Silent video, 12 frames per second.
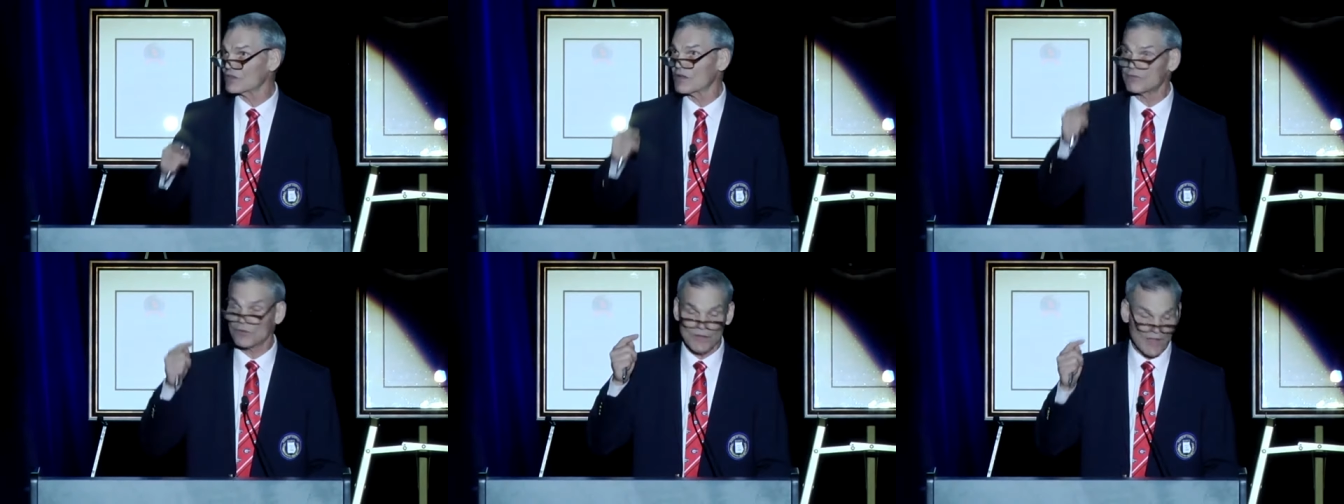
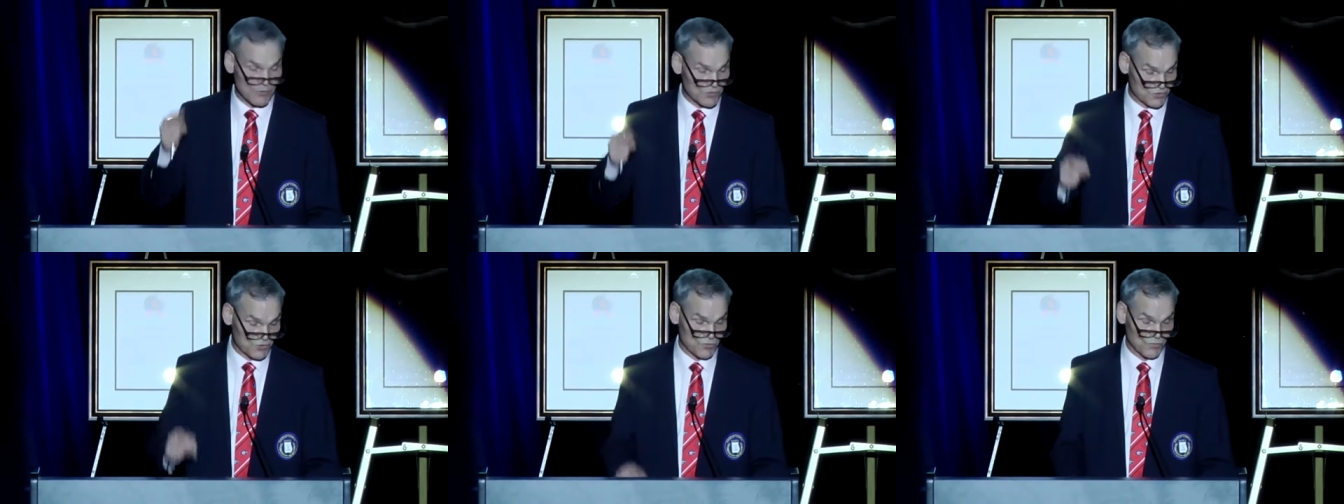level, and that
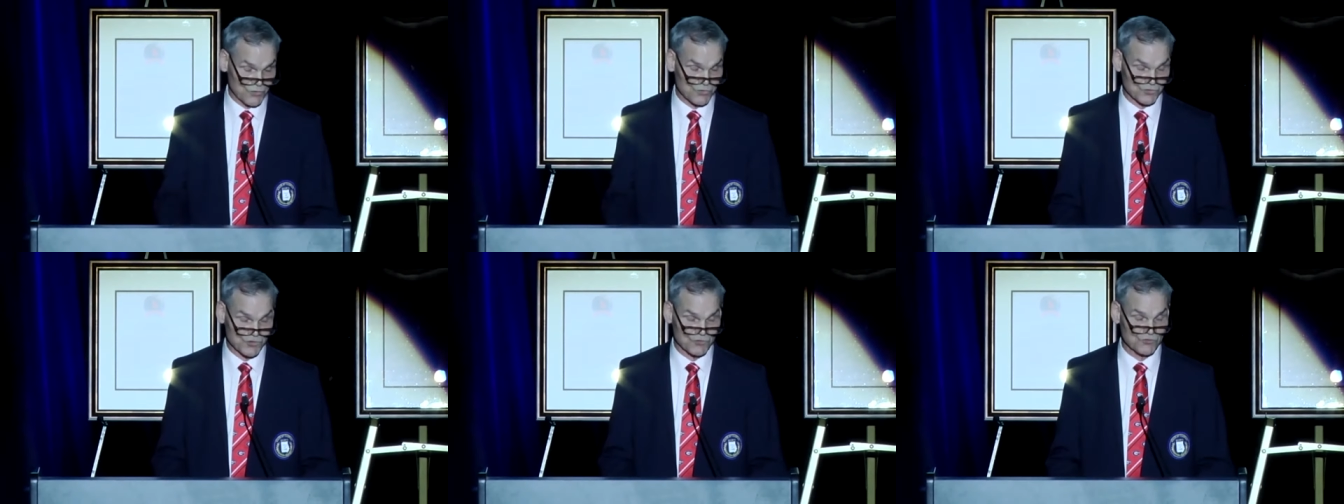was
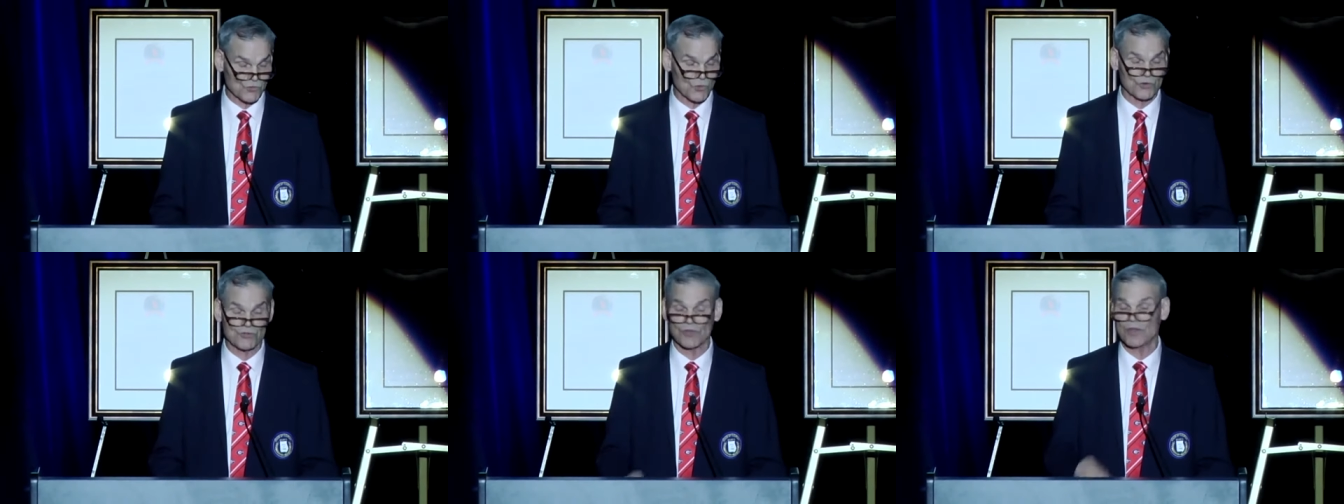University of
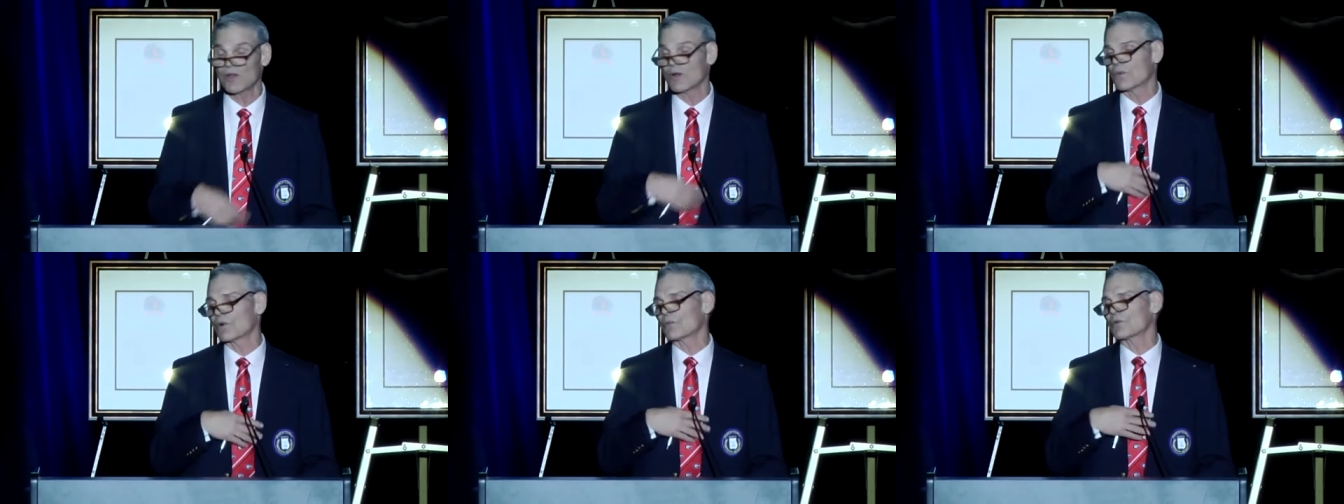Georgia,
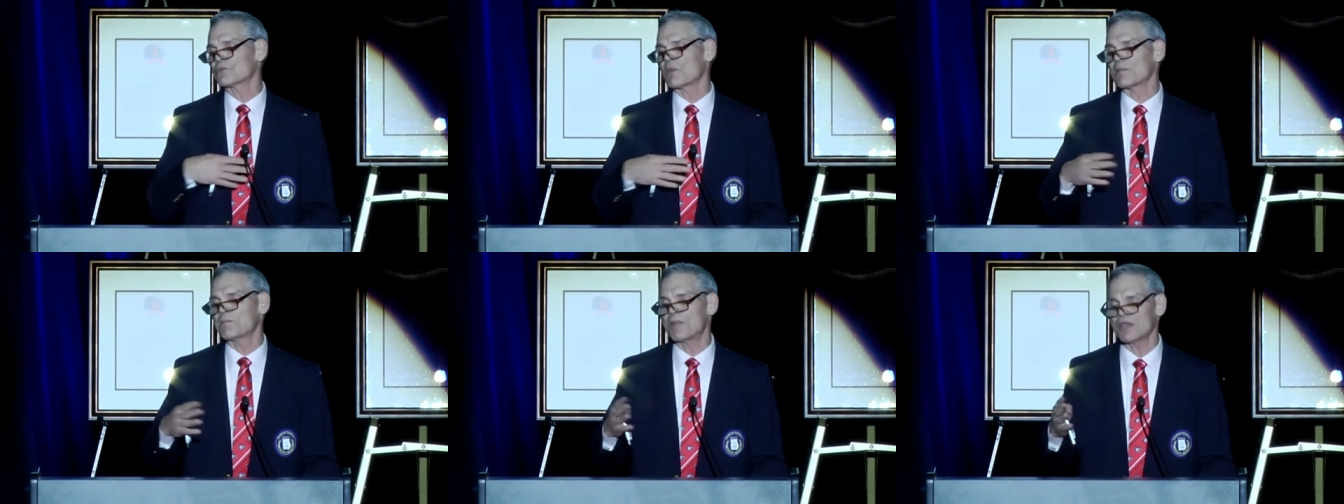where it was
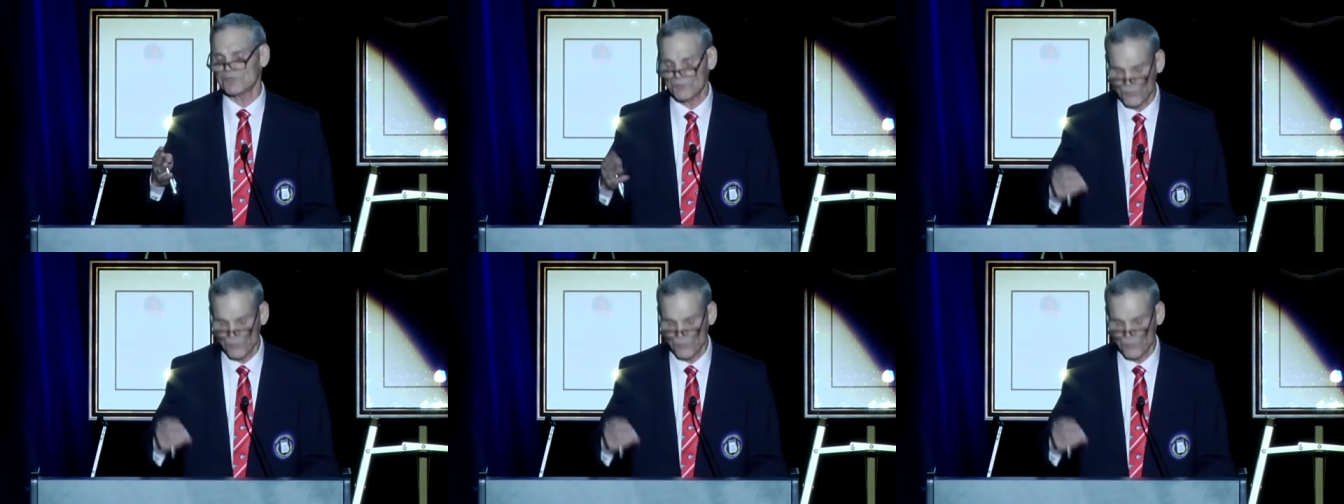my best